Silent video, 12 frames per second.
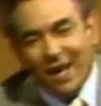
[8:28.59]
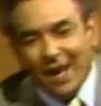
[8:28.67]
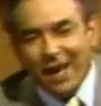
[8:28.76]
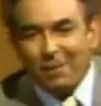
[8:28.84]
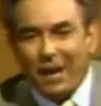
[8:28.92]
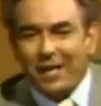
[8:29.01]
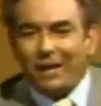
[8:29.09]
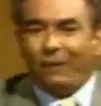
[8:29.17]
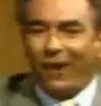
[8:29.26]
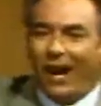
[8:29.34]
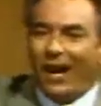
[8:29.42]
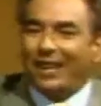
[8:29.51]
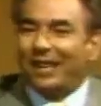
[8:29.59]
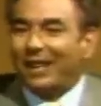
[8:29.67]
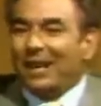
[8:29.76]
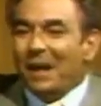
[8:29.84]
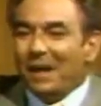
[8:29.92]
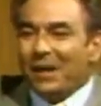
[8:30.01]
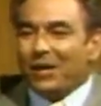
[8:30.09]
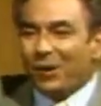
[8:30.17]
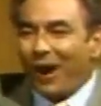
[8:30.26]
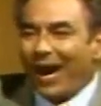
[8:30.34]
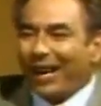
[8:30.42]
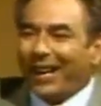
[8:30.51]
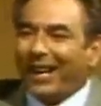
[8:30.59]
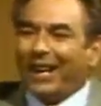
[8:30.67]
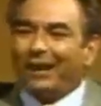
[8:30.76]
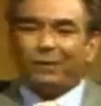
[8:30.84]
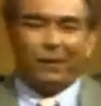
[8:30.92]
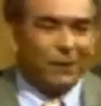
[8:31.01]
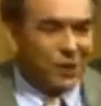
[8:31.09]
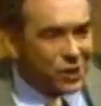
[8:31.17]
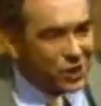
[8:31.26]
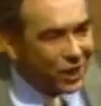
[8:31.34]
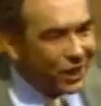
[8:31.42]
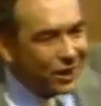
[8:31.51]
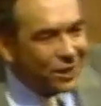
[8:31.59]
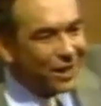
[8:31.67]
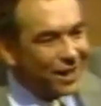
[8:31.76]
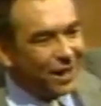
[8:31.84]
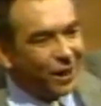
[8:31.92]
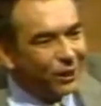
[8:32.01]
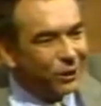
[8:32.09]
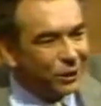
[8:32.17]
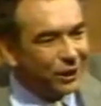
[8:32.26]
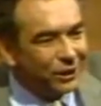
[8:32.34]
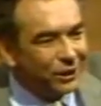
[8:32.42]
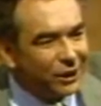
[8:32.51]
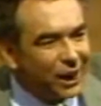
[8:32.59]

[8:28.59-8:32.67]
he may divide the dry land from the seas and the oceans,